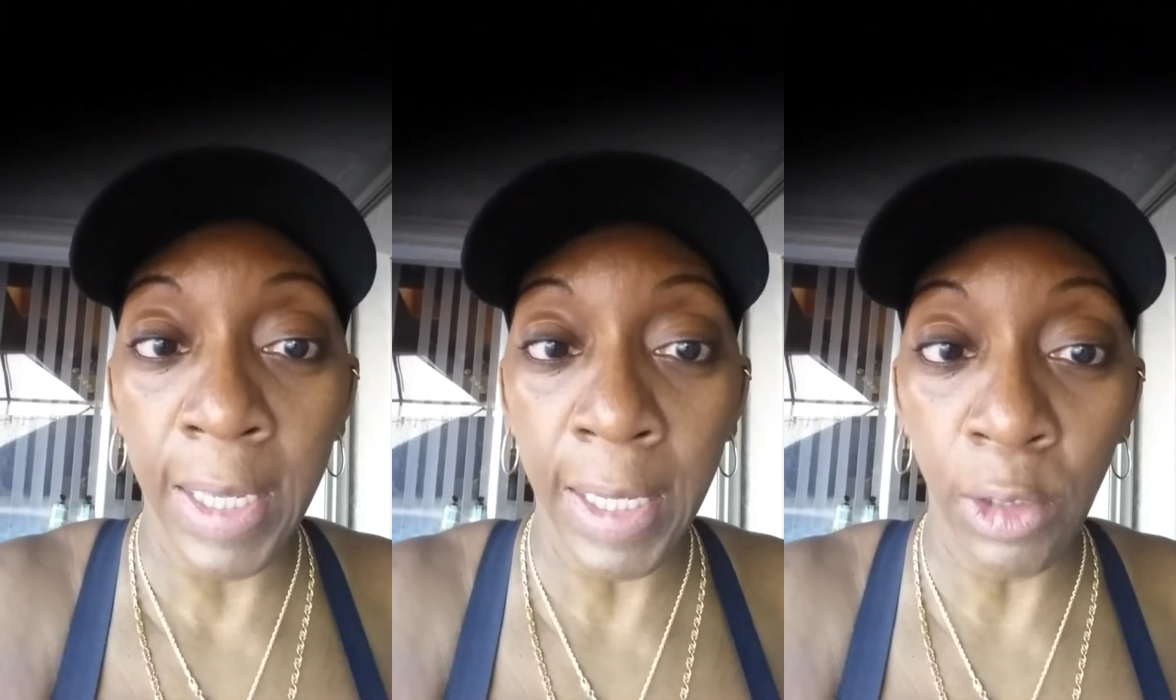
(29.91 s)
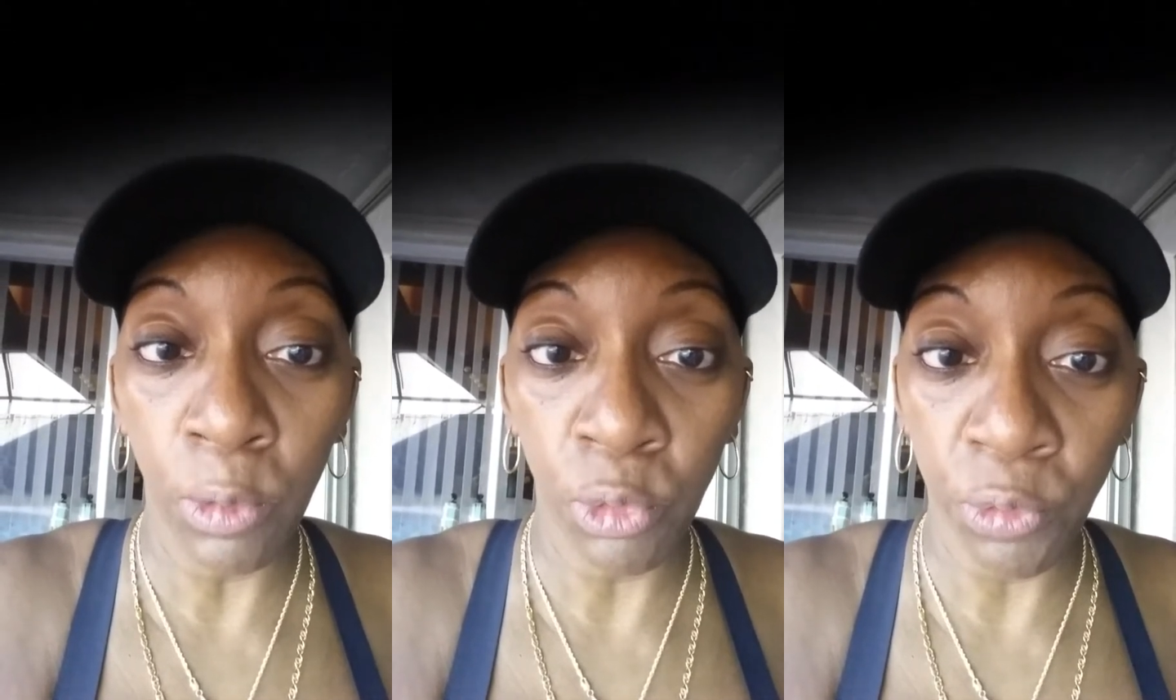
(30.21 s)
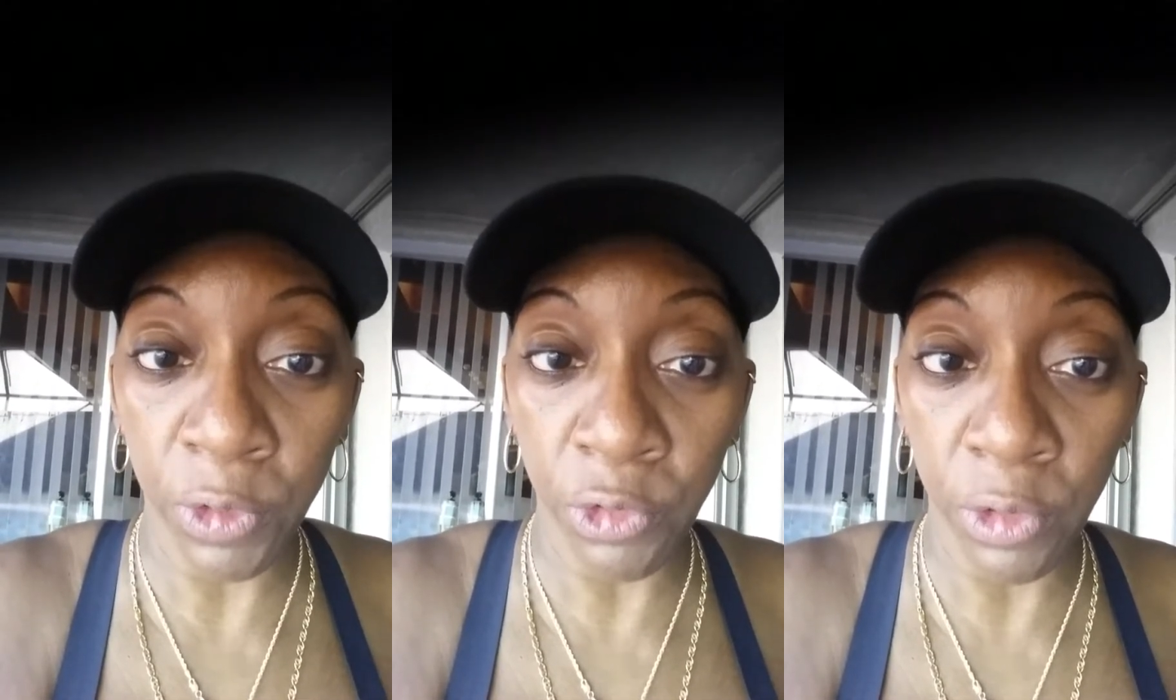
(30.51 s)
and
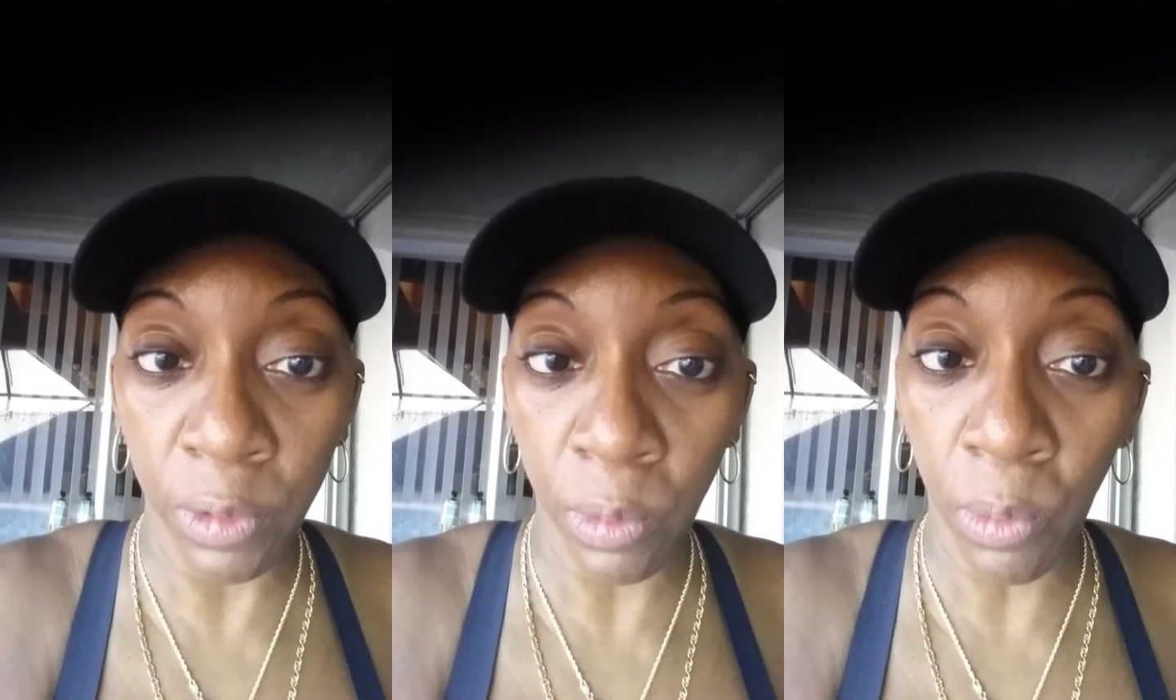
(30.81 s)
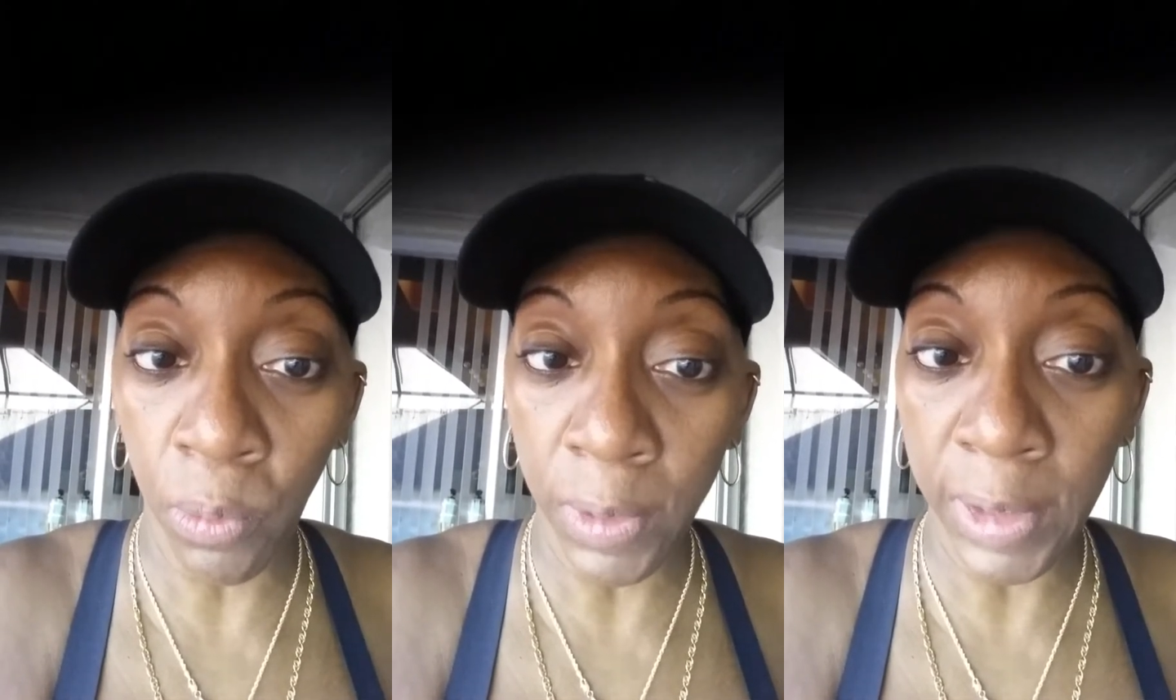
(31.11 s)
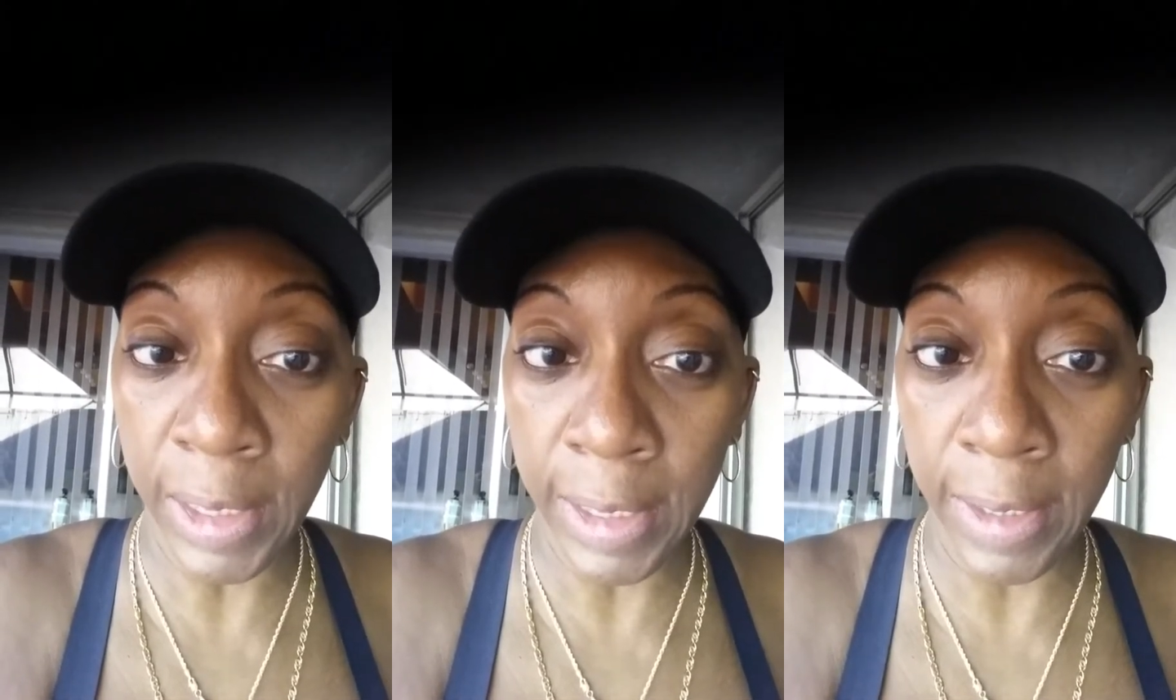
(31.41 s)
nutrition
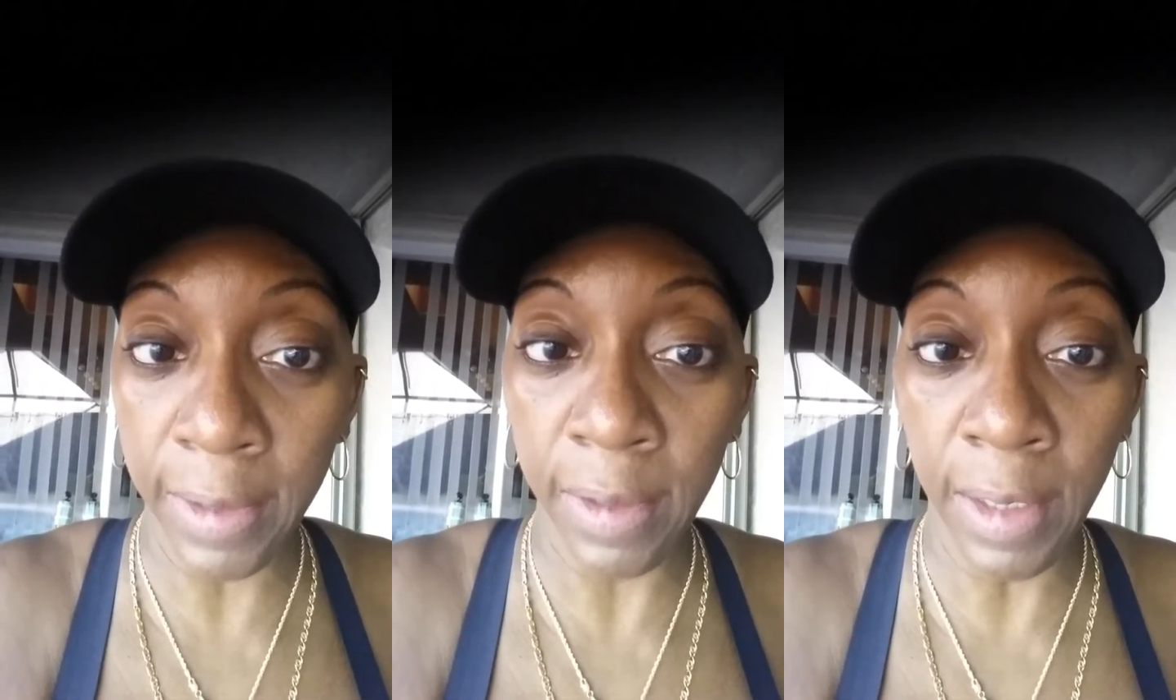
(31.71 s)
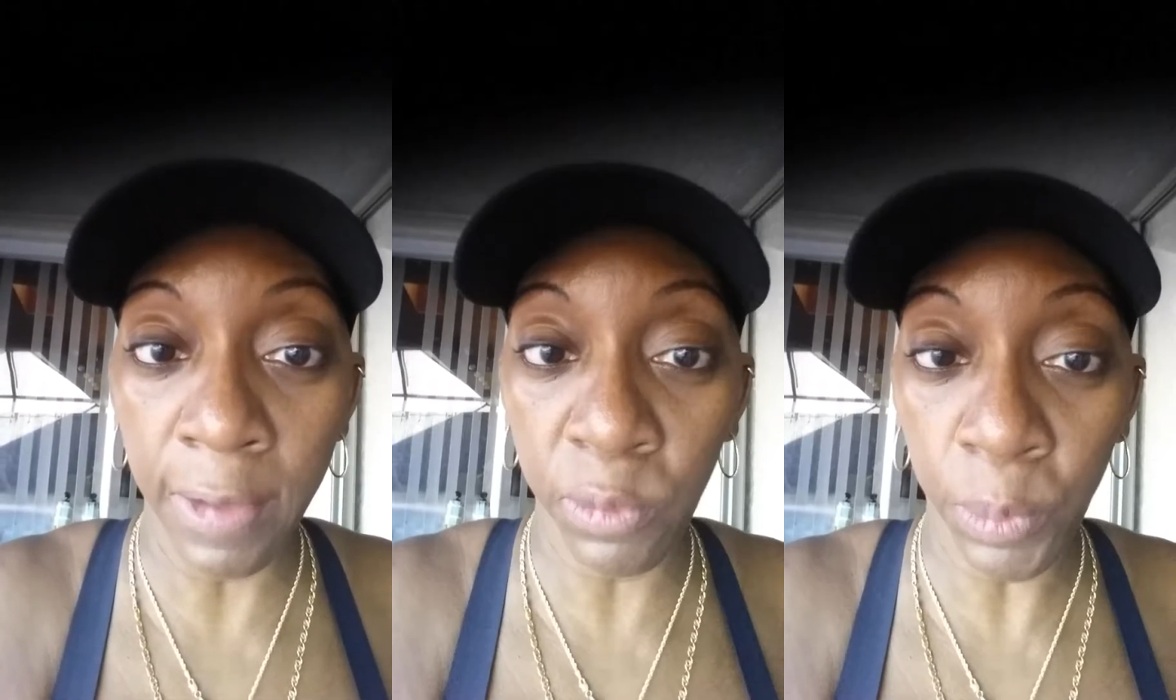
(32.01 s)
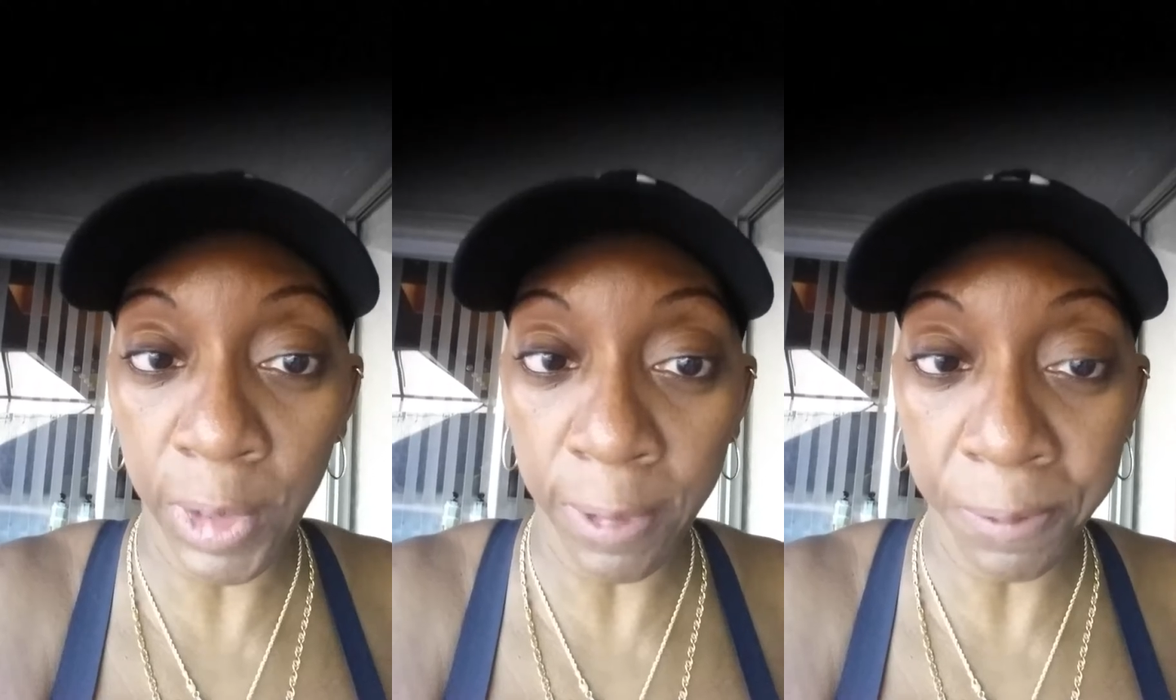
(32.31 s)
online as
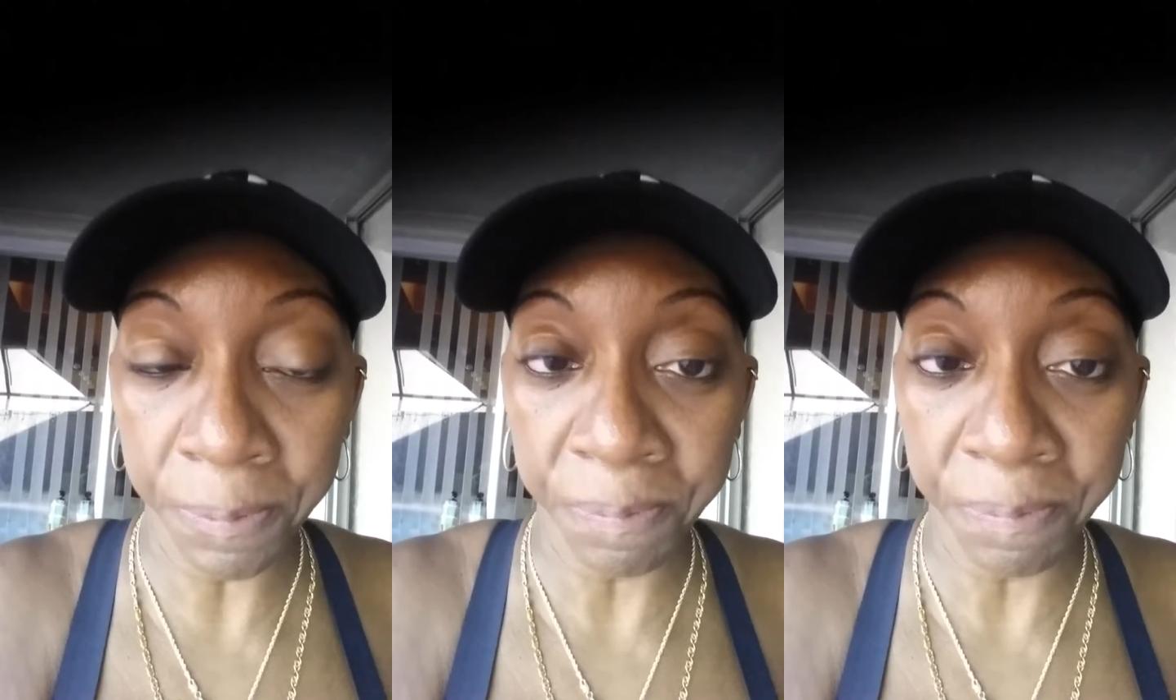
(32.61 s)
well.